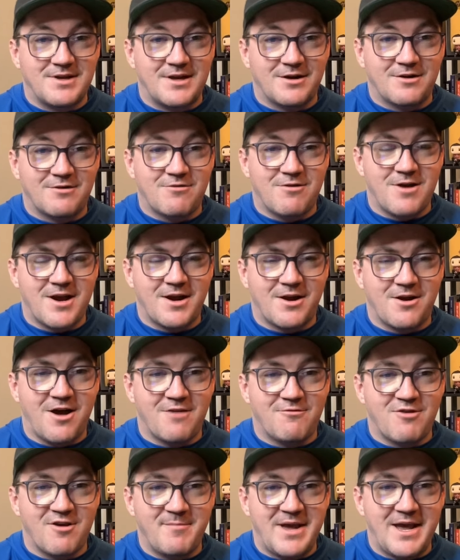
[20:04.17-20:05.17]
Craig
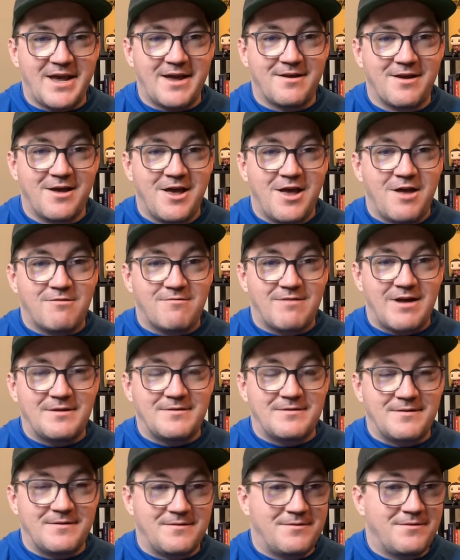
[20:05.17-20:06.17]
Conroy made rather
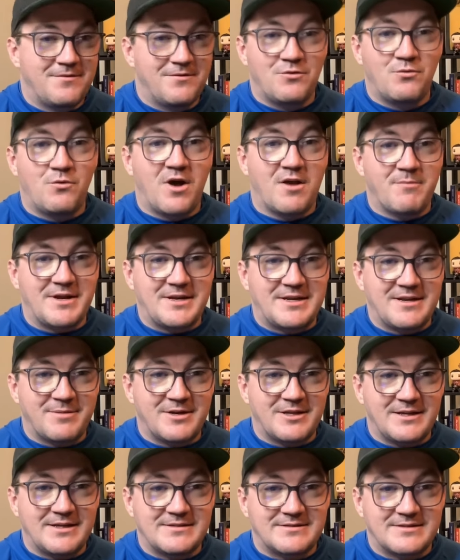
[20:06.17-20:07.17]
than the one we
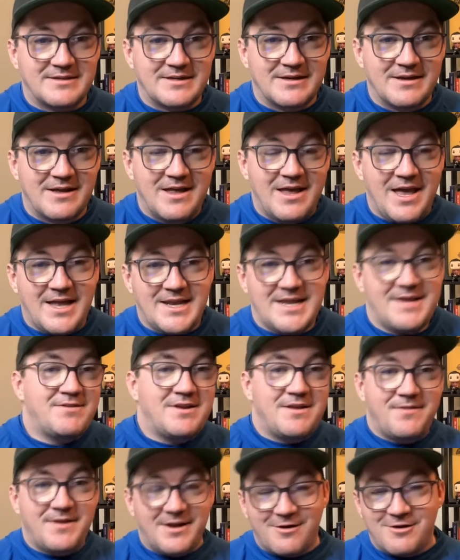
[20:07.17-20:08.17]
typically see. And even
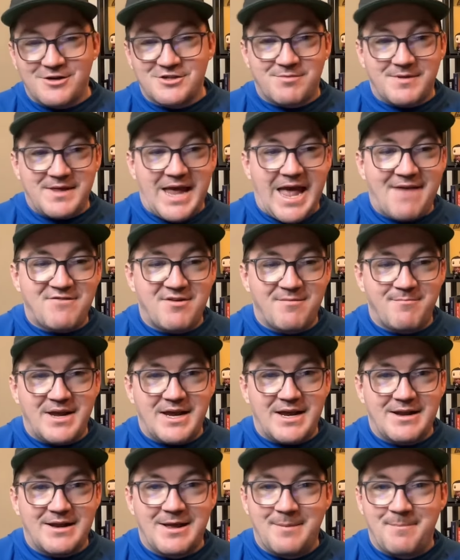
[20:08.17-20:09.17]
in the years where they haven't
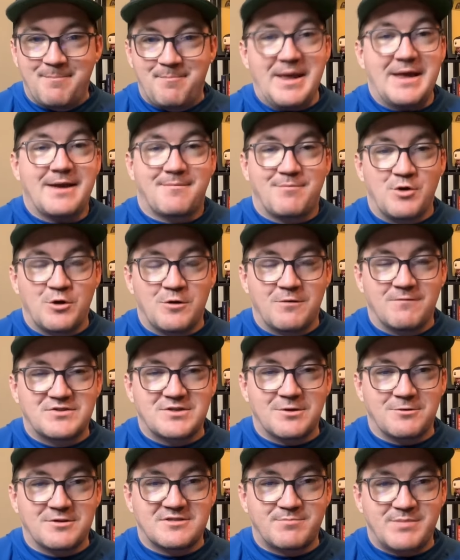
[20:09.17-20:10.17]
made big moves,
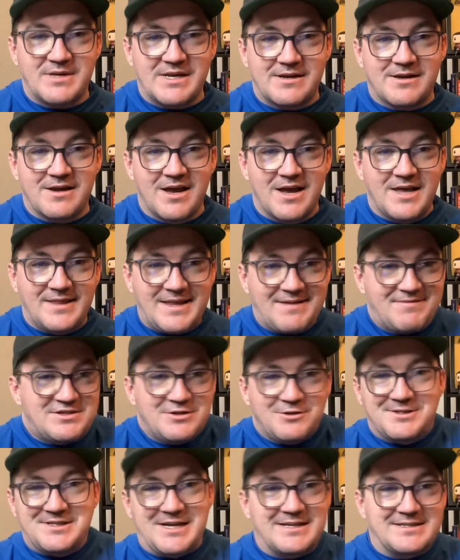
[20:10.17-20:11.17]
so to speak, they've still
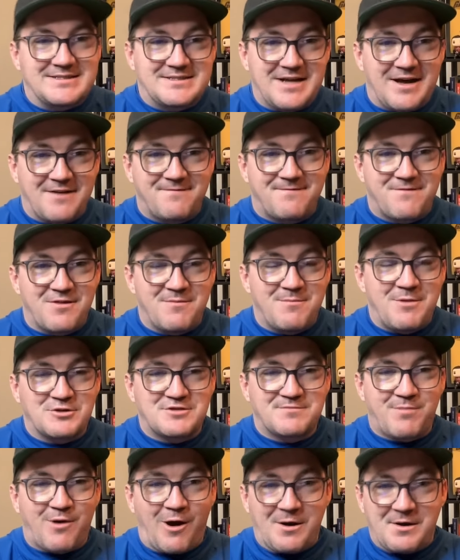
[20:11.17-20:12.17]
done stuff for the
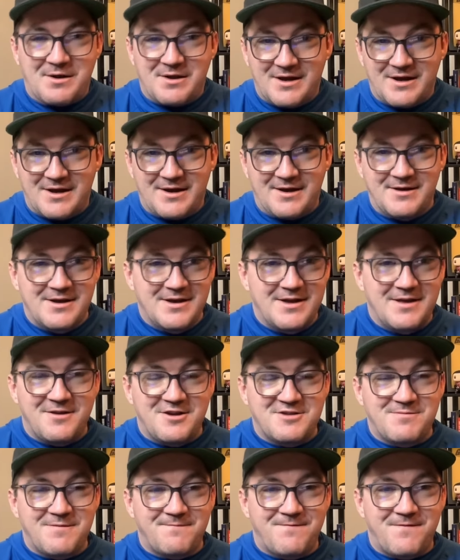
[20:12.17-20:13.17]
most part.
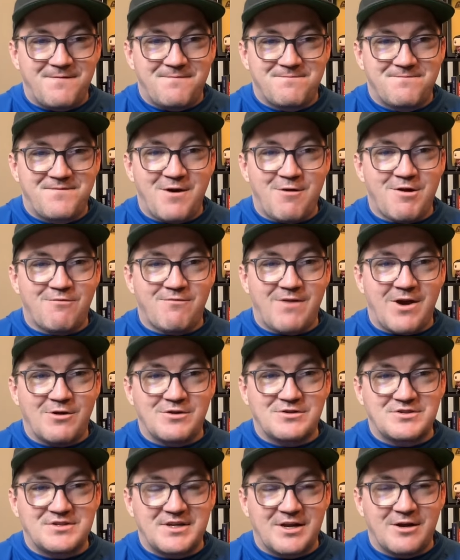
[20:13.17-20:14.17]
There's been very rare
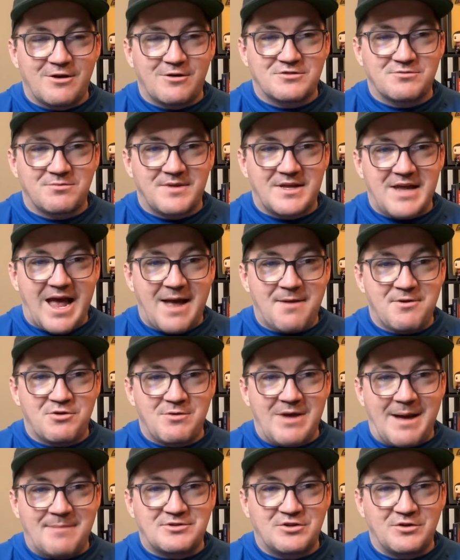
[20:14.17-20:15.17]
as the years where they do
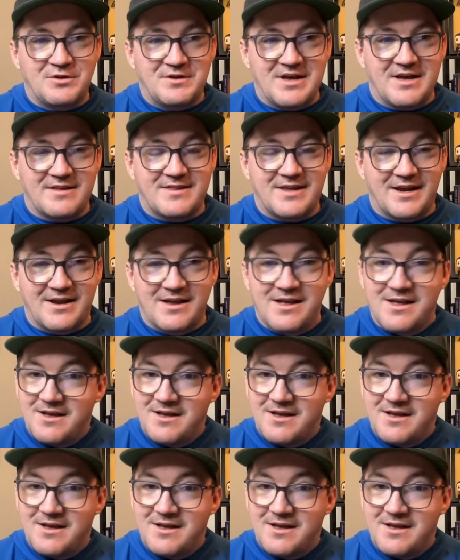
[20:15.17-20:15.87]
absolutely nothing.